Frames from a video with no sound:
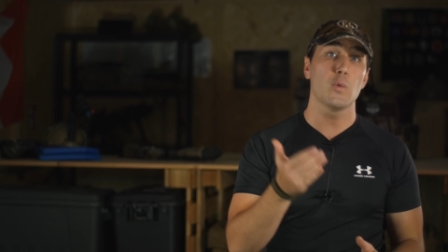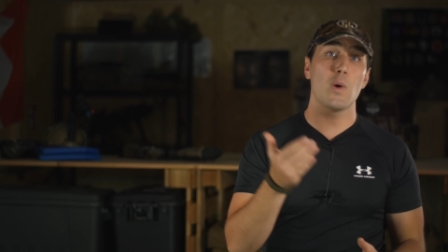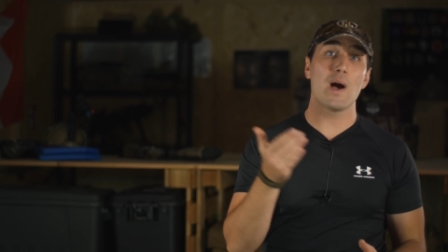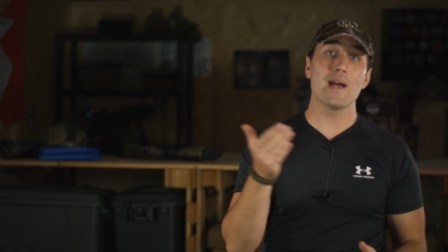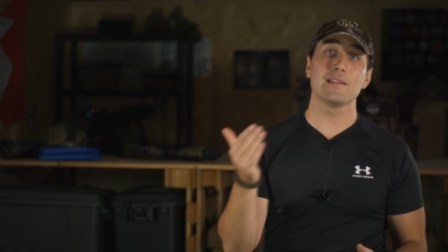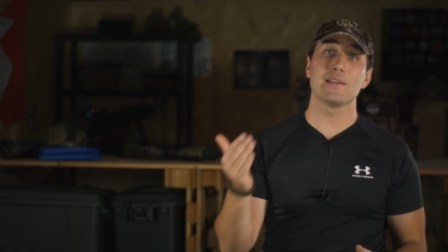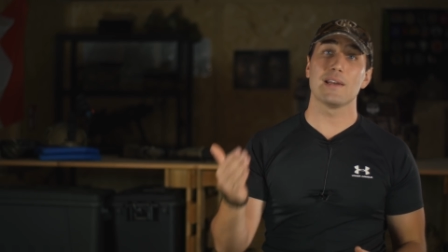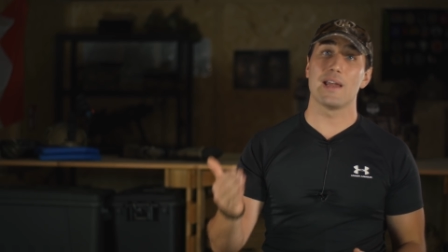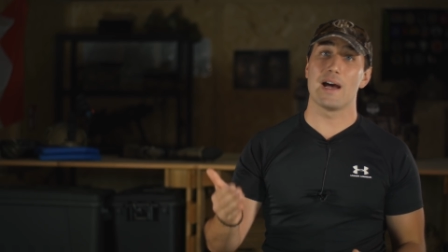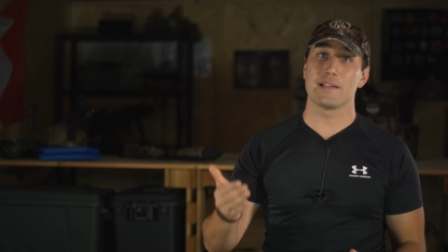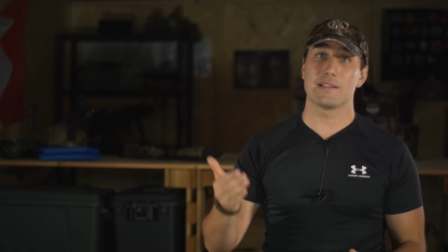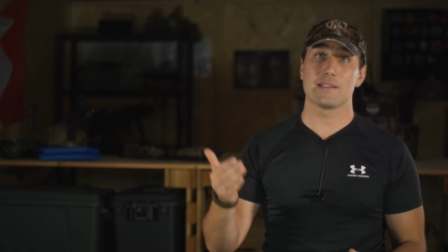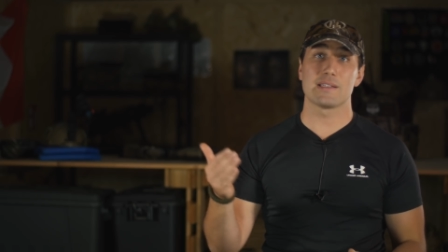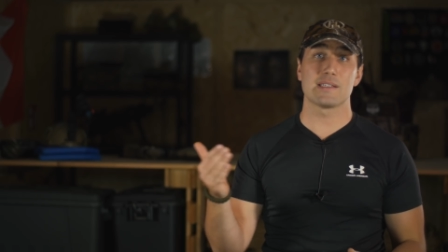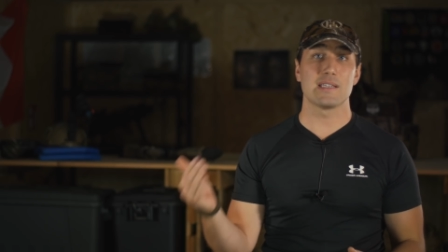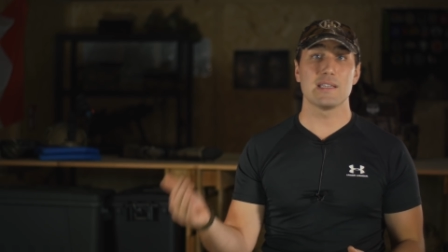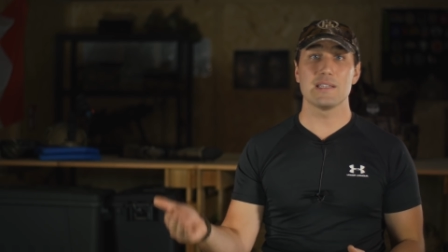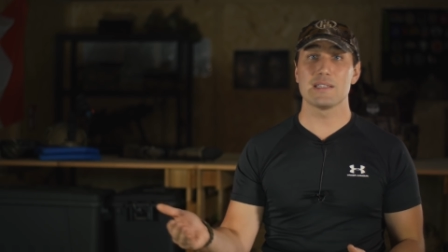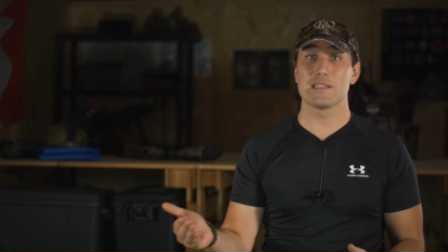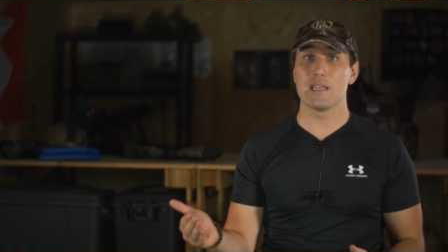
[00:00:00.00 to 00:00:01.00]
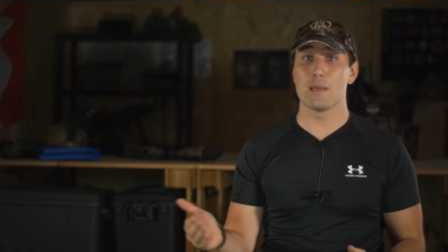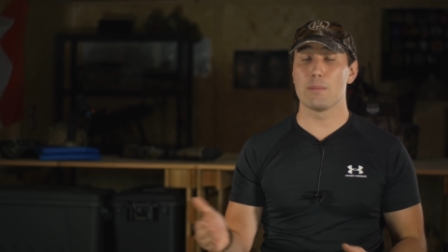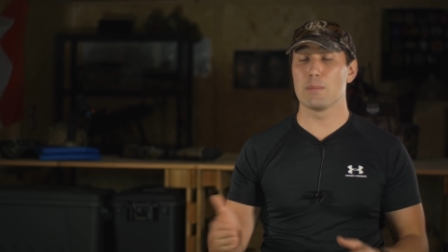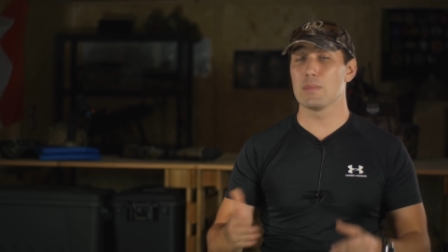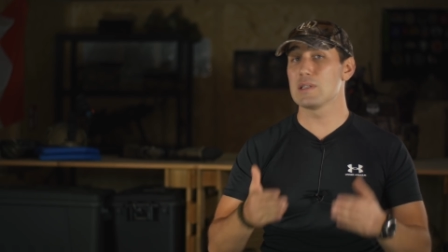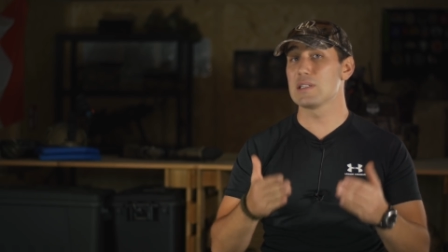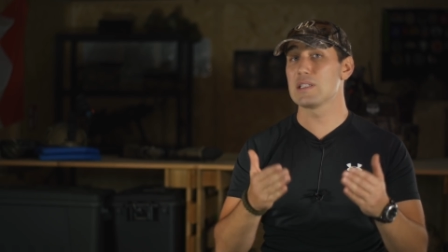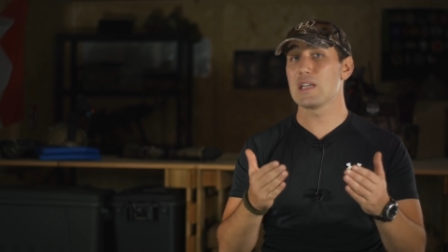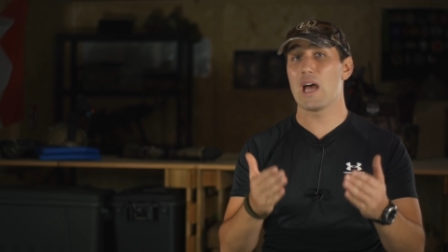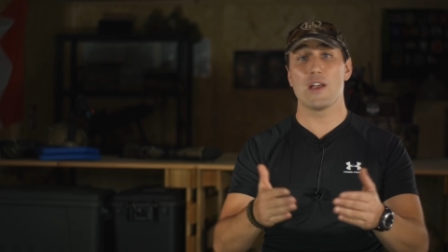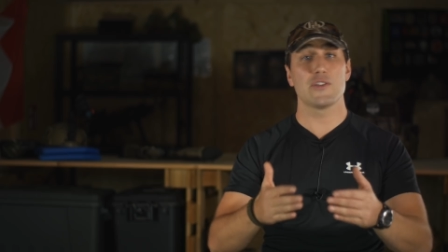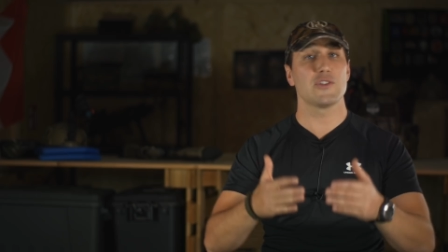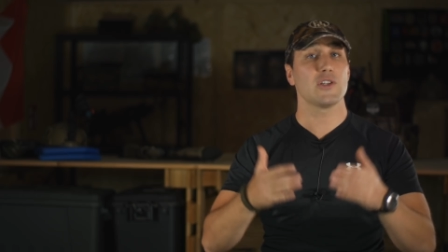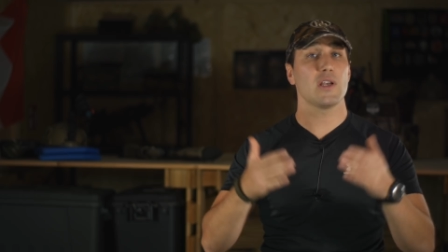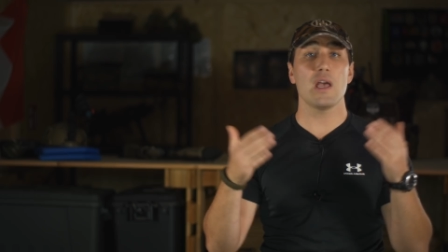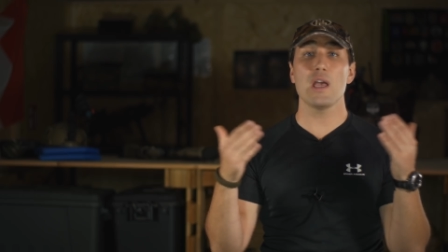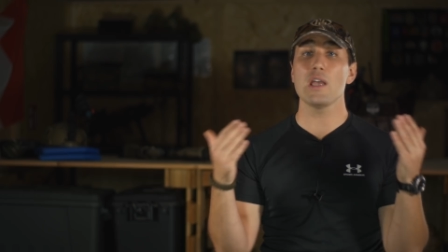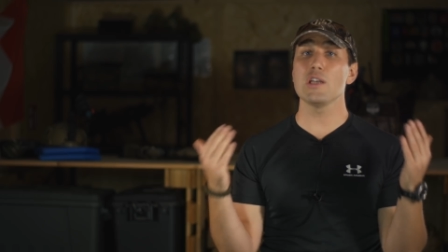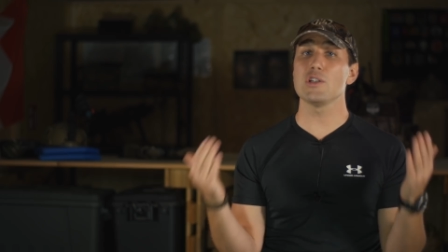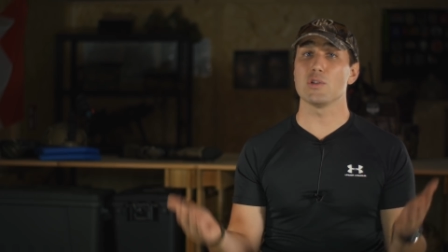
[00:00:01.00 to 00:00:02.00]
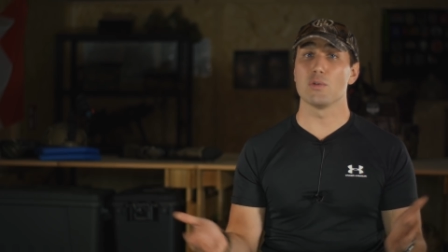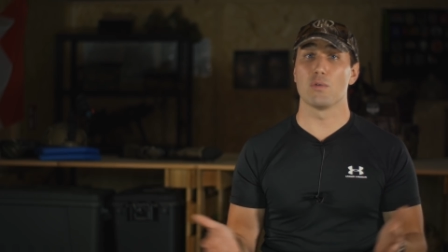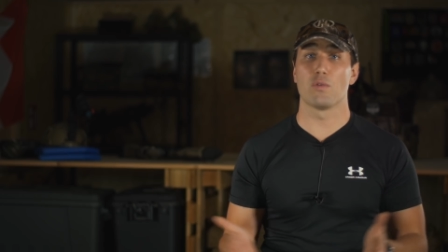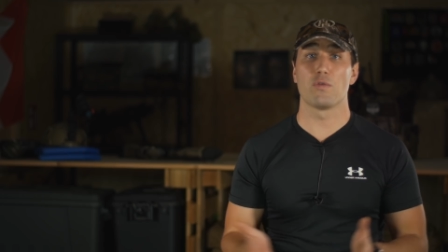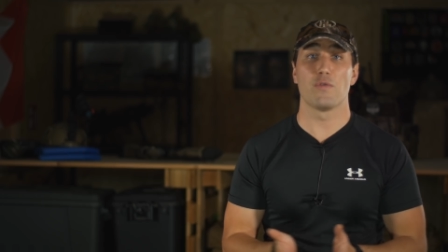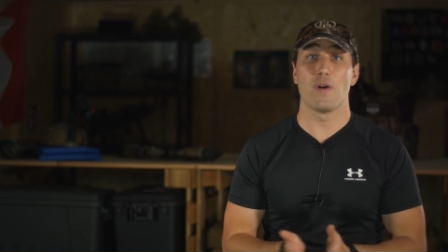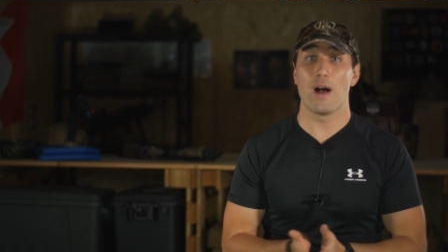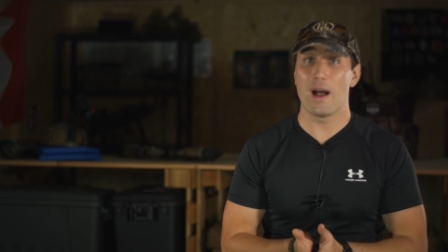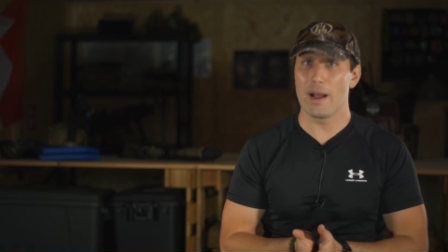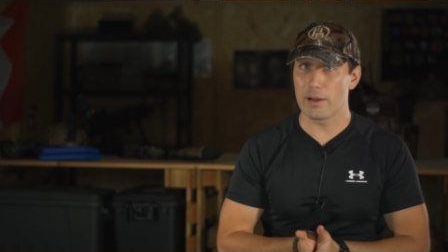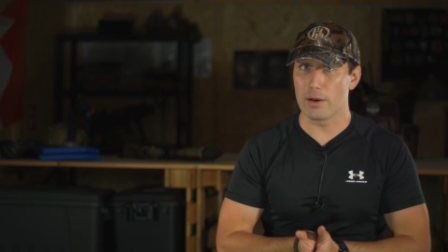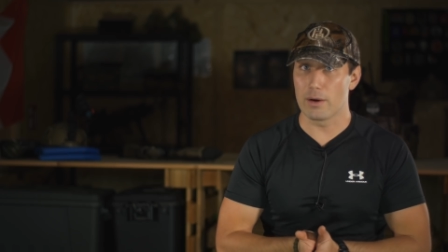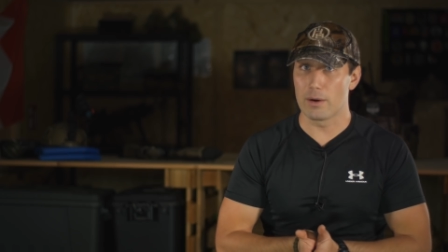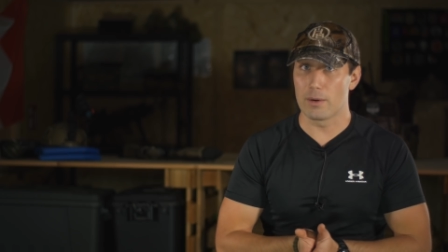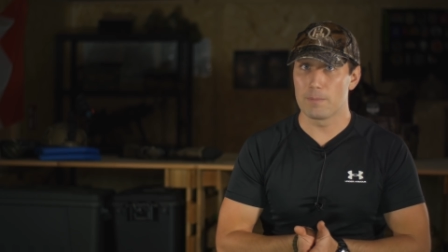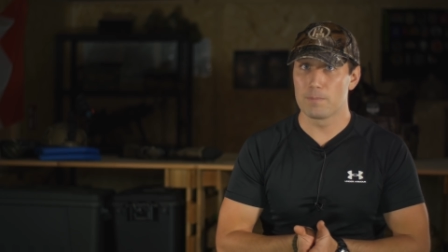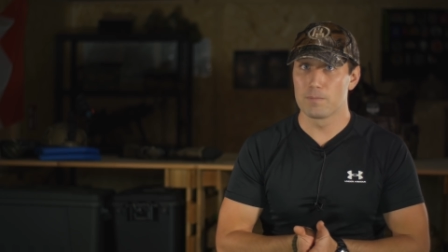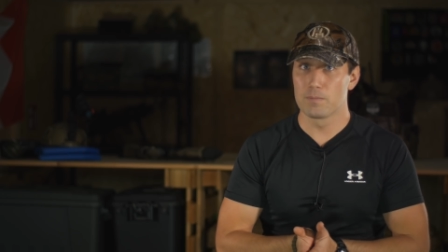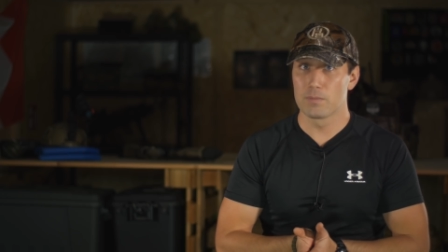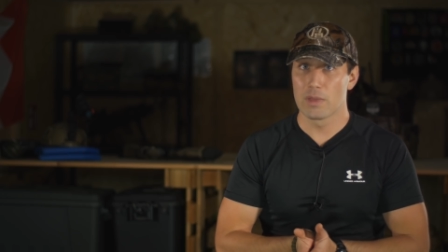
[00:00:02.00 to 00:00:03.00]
white light system, such as Fire.